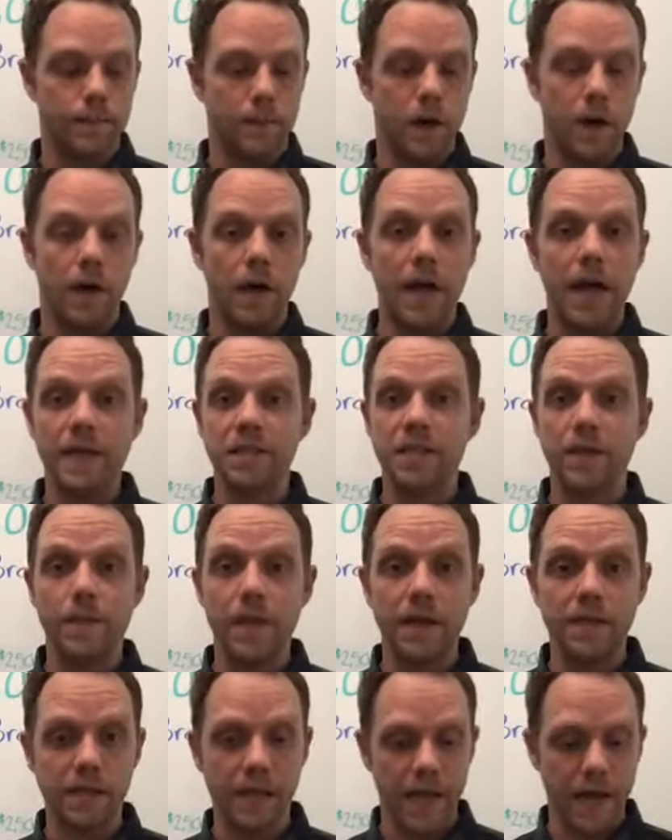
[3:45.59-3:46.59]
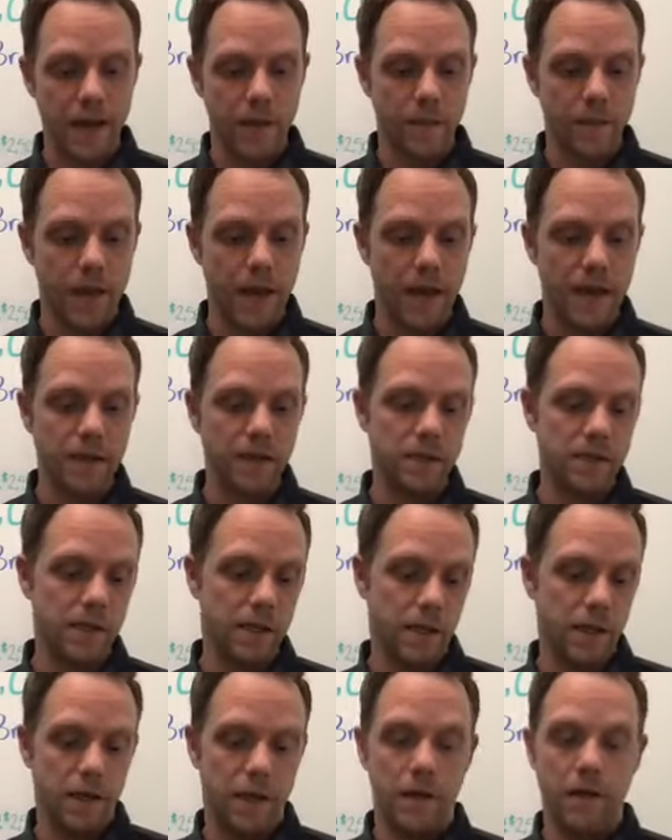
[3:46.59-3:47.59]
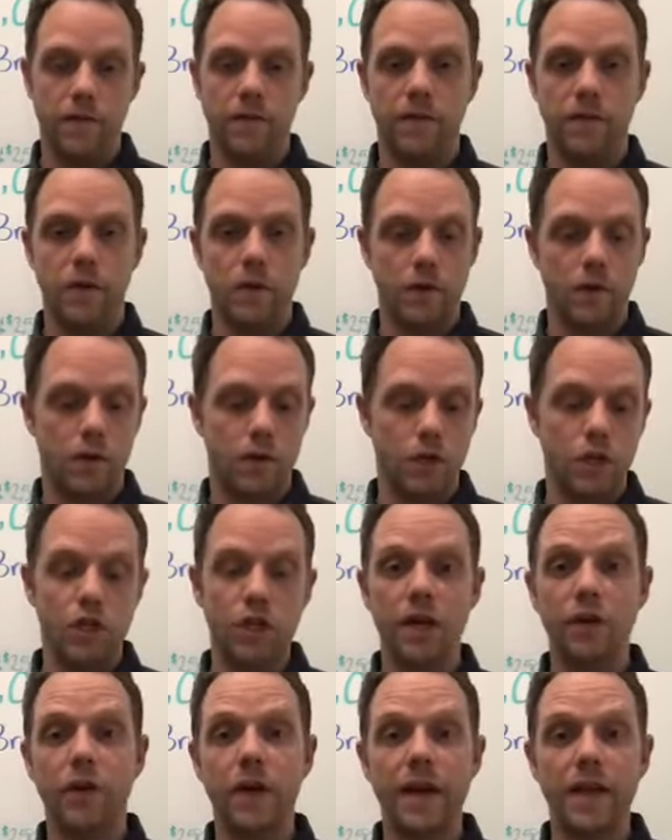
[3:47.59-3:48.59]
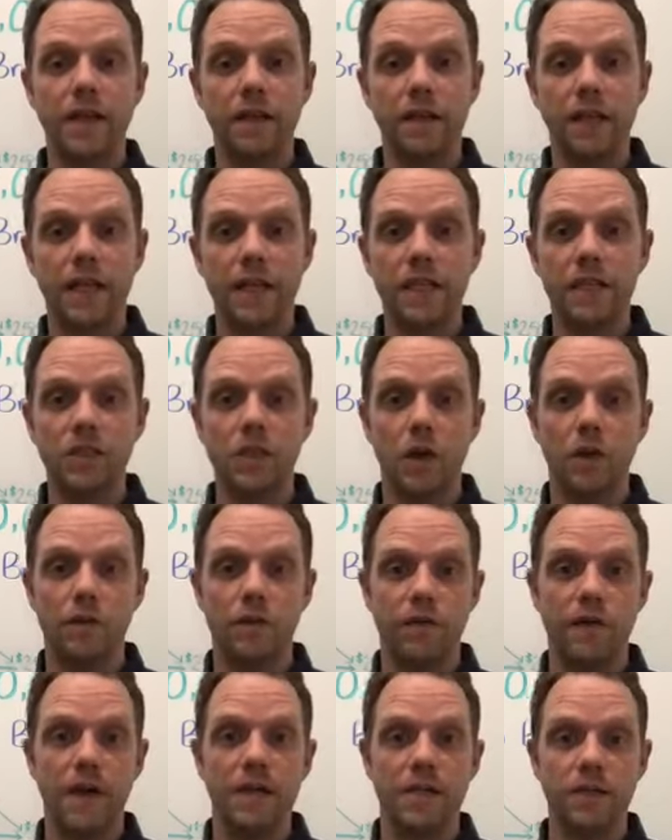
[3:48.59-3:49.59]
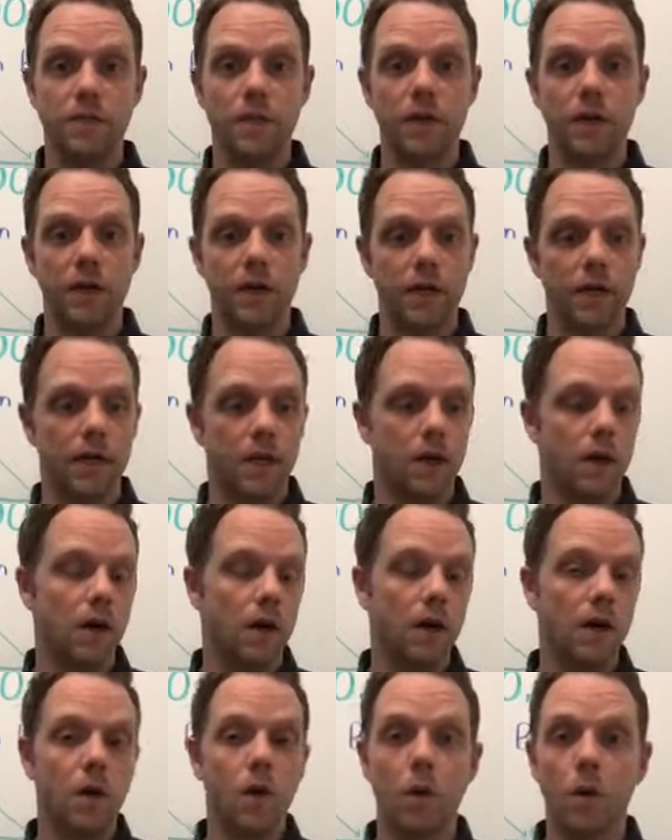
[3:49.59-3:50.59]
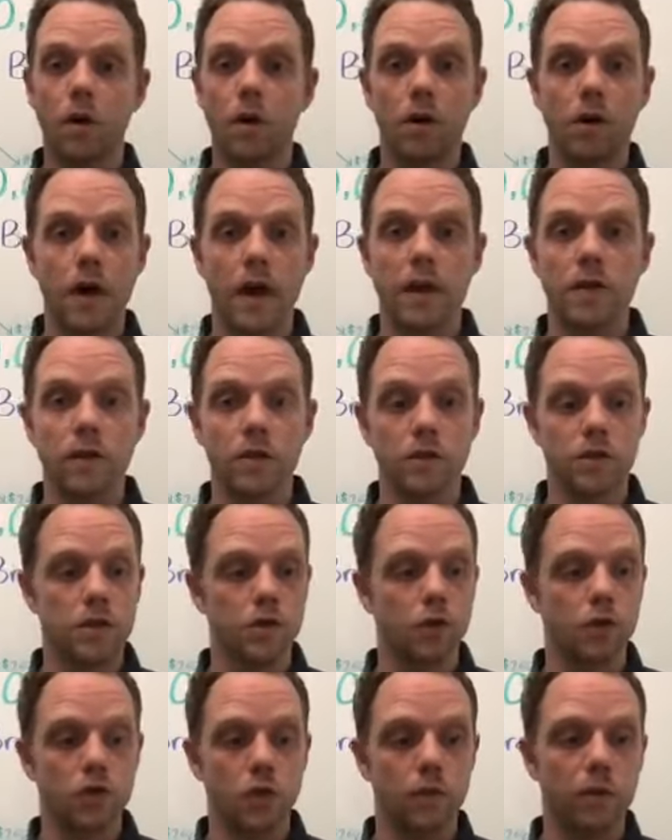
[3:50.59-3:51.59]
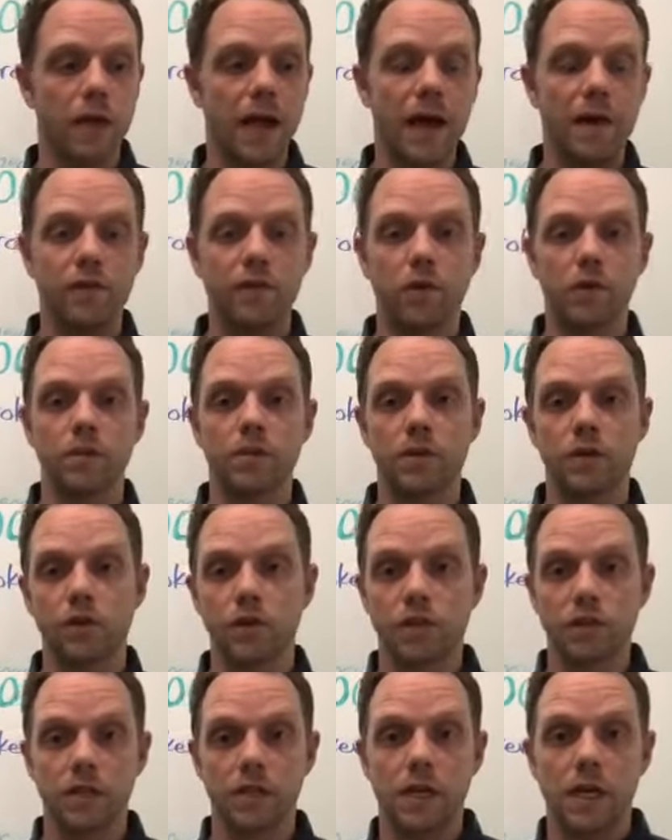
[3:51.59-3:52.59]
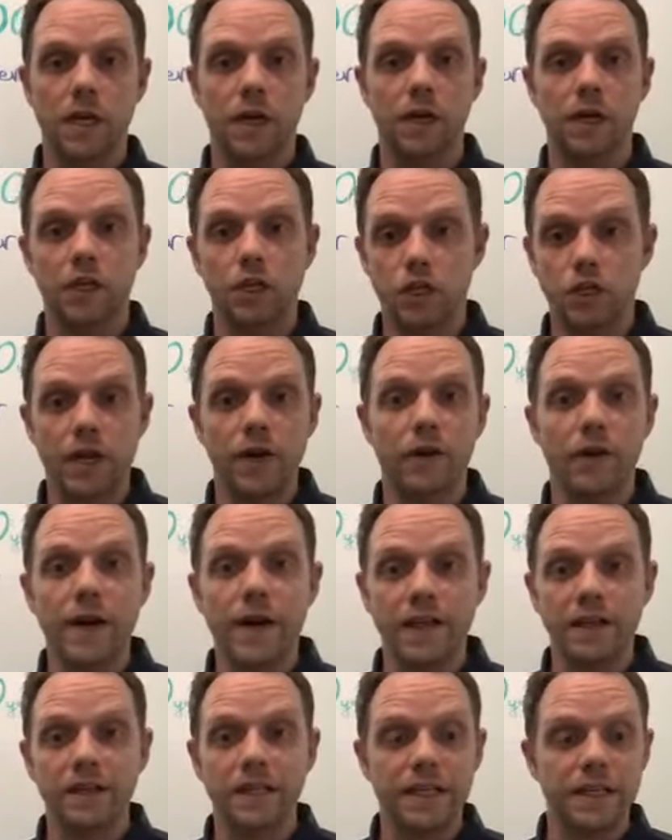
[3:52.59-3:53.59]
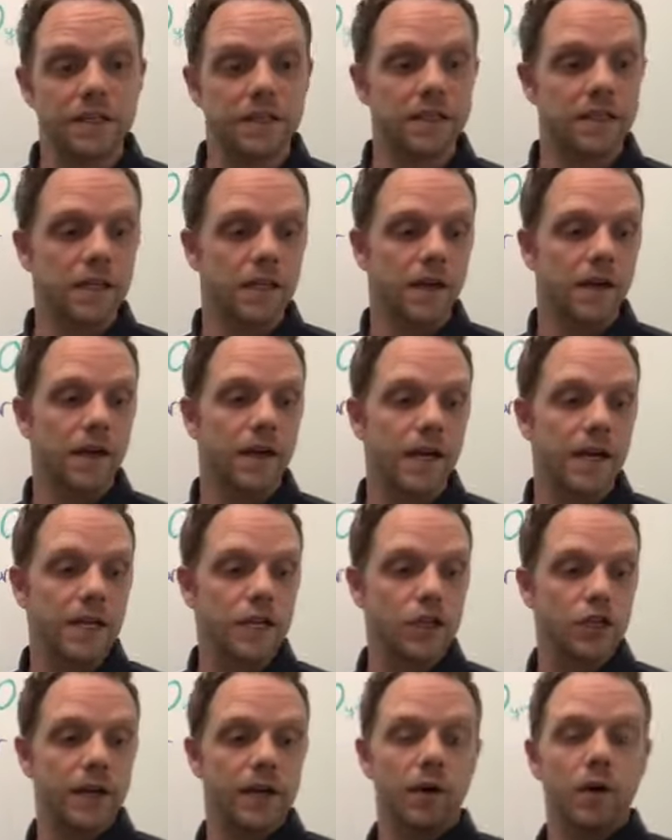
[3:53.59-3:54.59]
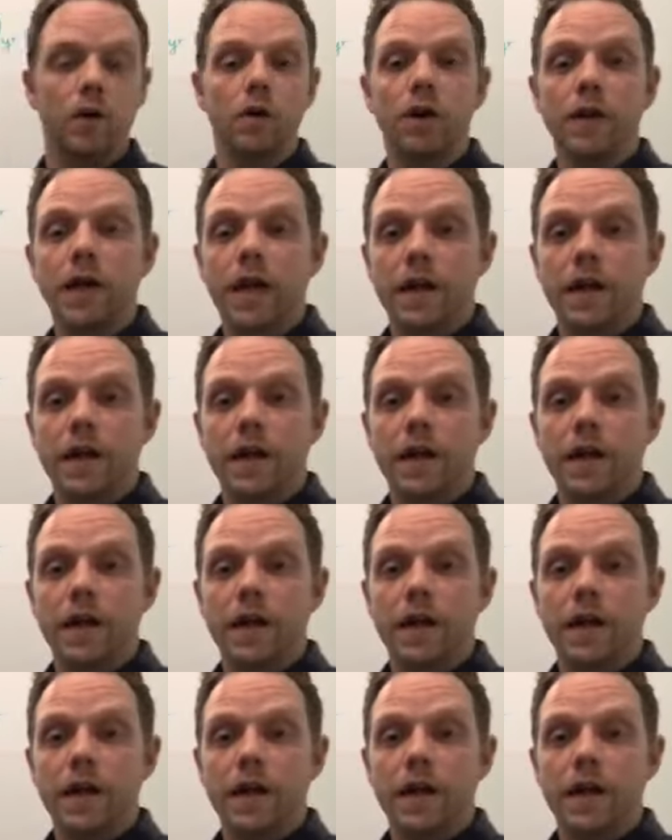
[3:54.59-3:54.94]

SMS campaigns, if you're generating leads on Facebook, or other social platforms, or just generating leads in general.